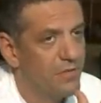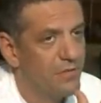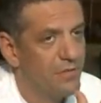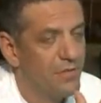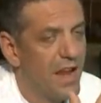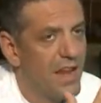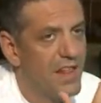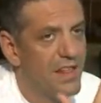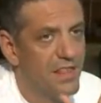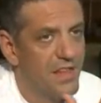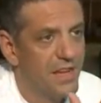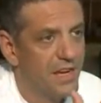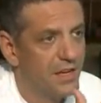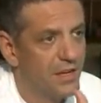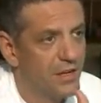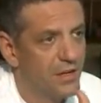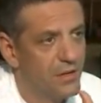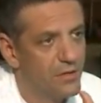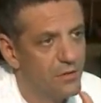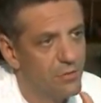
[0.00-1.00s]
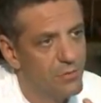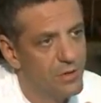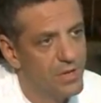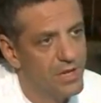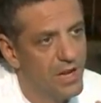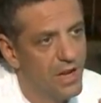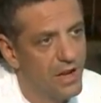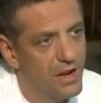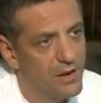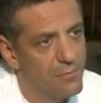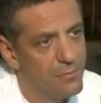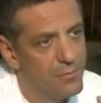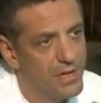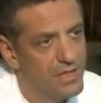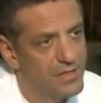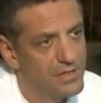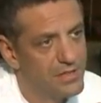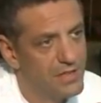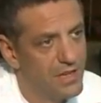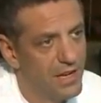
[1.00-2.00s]
if anything, we are a
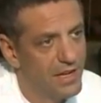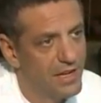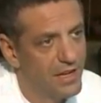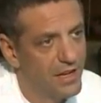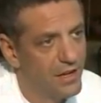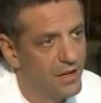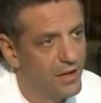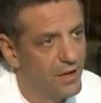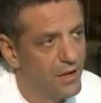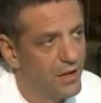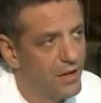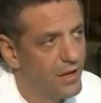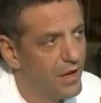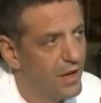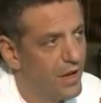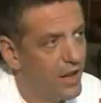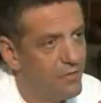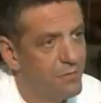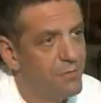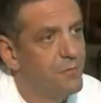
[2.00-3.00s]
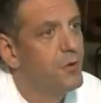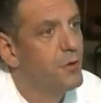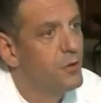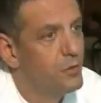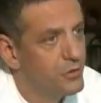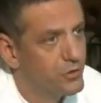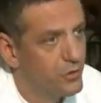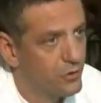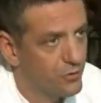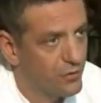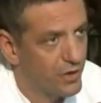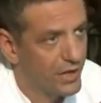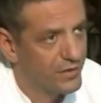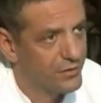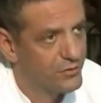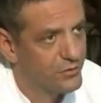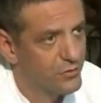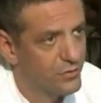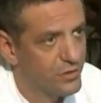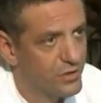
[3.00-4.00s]
bit like a, a fusion
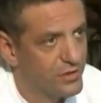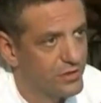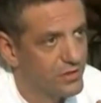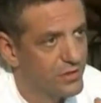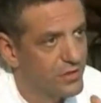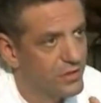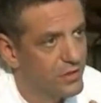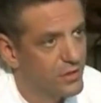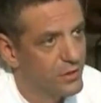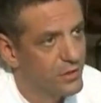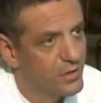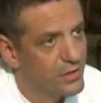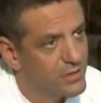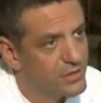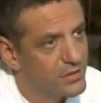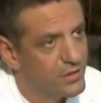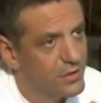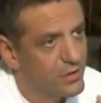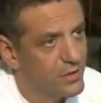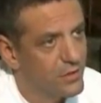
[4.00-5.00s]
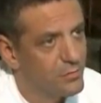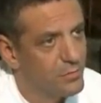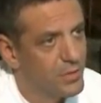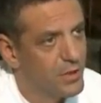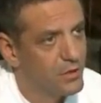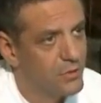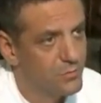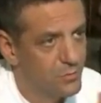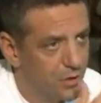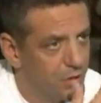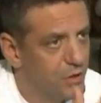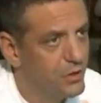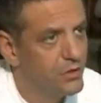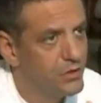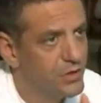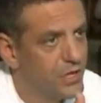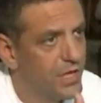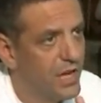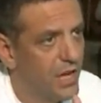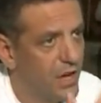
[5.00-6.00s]
restaurant know, because we're
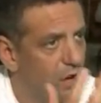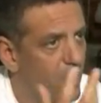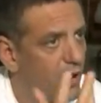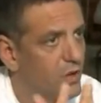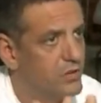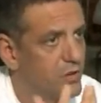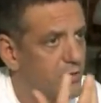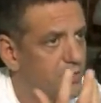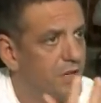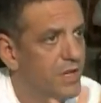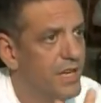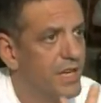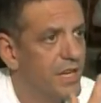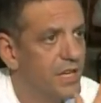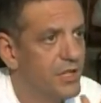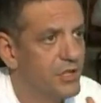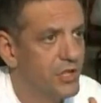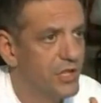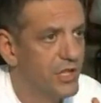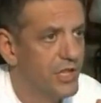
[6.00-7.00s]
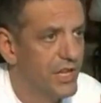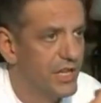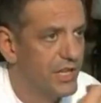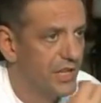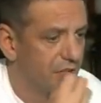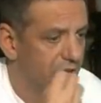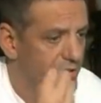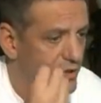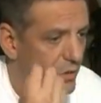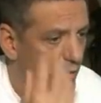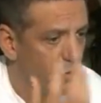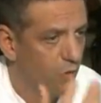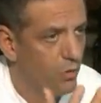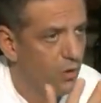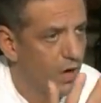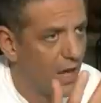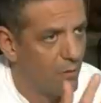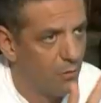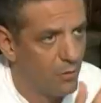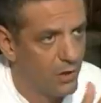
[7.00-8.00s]
using a lot of the English ingredients.
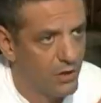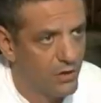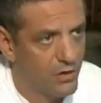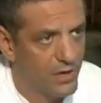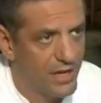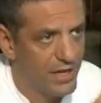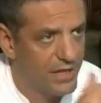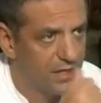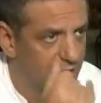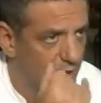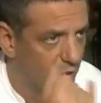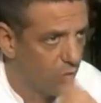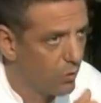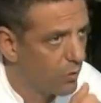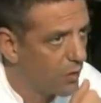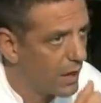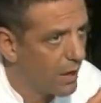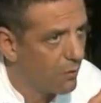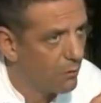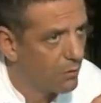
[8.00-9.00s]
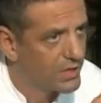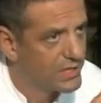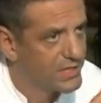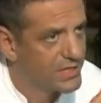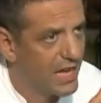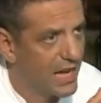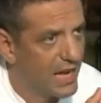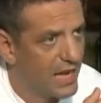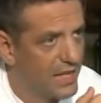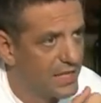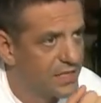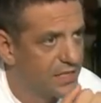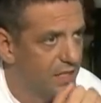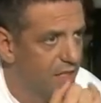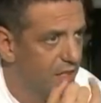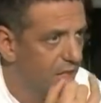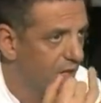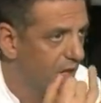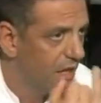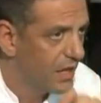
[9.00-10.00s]
All our greens, all our
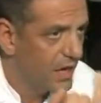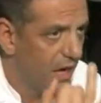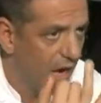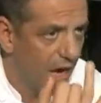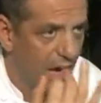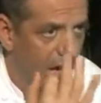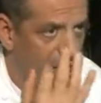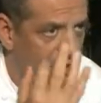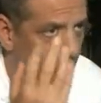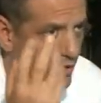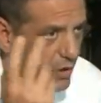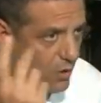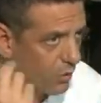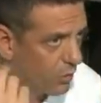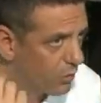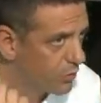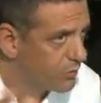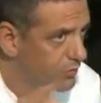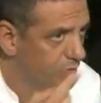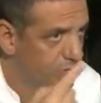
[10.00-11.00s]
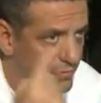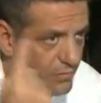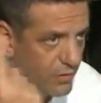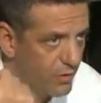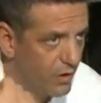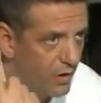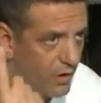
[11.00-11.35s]
salads are grown